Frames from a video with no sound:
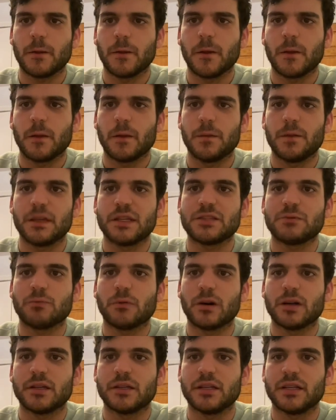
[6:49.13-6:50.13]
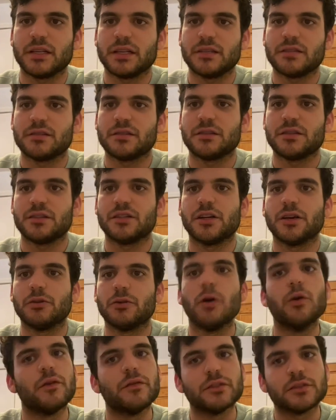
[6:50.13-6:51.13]
this one is, you know,
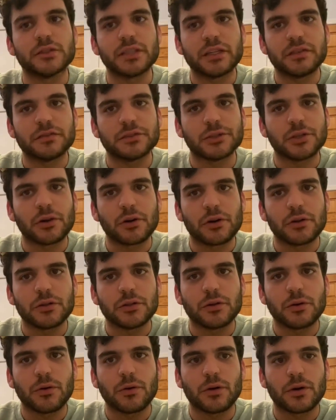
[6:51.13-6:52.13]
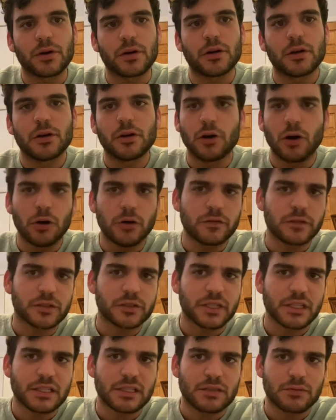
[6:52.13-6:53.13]
overly floral or
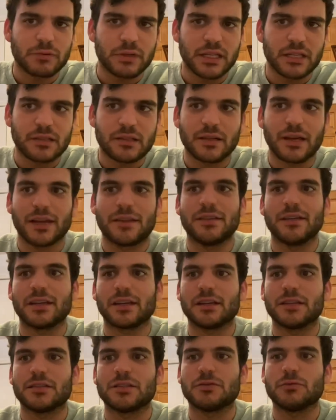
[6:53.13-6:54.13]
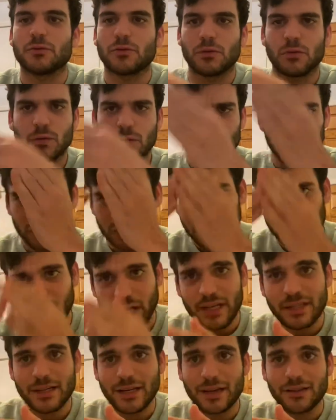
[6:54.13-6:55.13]
overly sweet. I think it's
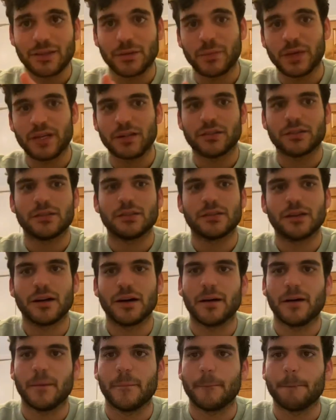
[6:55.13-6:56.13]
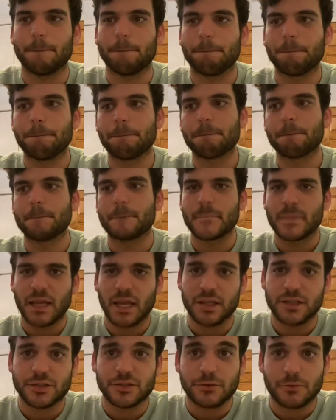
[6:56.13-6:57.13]
straight down the middle.
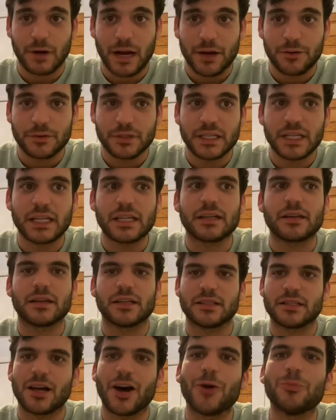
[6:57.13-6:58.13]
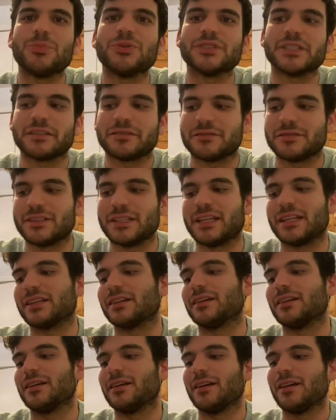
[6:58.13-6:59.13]
It's grounding, it's
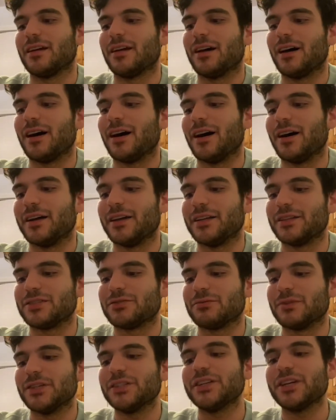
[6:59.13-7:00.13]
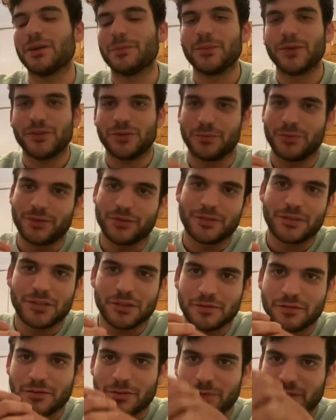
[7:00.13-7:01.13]
uplifting. It's really a mood booster
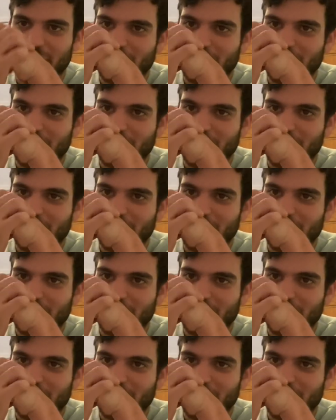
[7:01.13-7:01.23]
for me. I